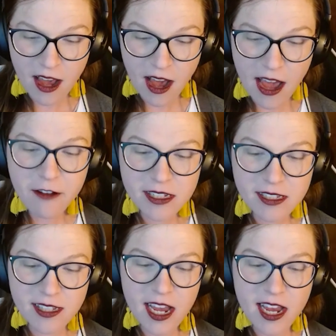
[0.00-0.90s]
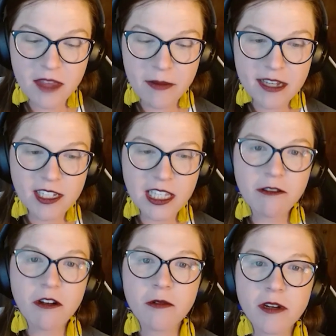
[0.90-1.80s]
I would say that
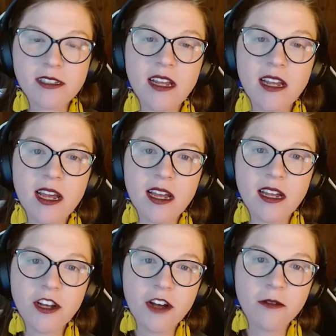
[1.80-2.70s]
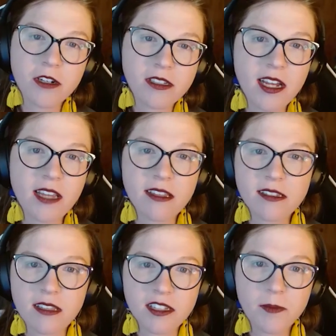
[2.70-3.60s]
basically what we're seeing, you know, we're seeing
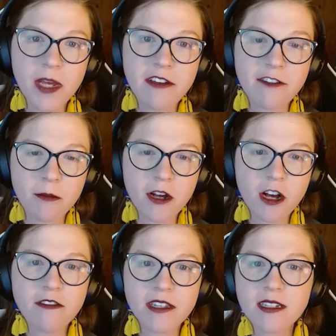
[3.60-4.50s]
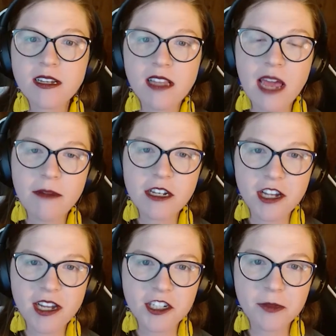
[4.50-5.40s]
this pivot from COVID to climate
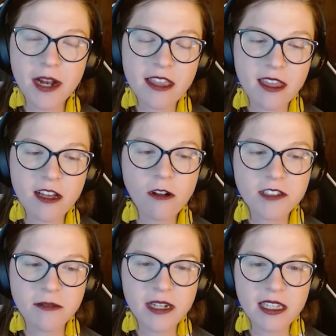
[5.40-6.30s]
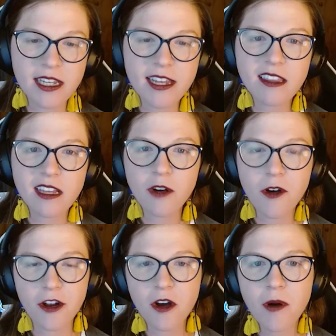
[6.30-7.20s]
change, but I think ultimately the
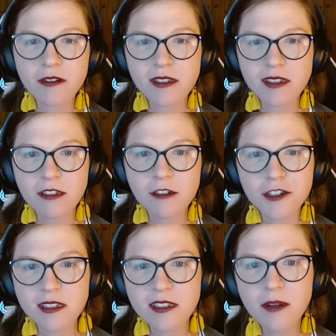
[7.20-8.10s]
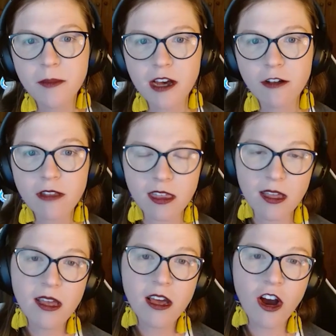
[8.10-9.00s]
quote unquote solutions to both
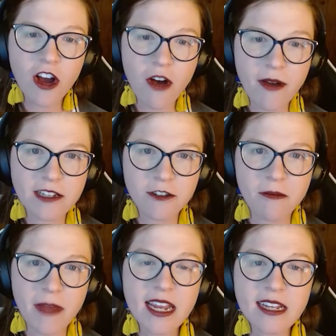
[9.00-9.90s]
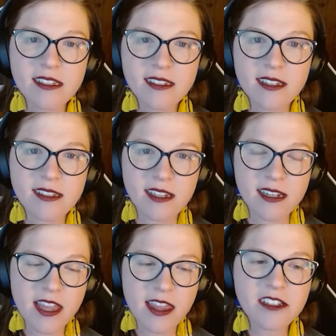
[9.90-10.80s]
are going to remain
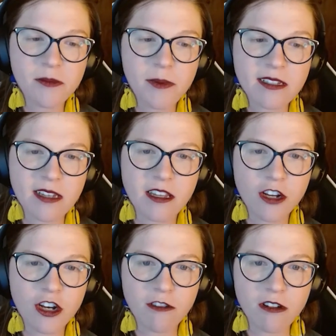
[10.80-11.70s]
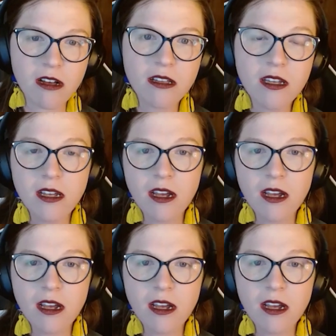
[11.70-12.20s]
consistent. And that speaks to the overall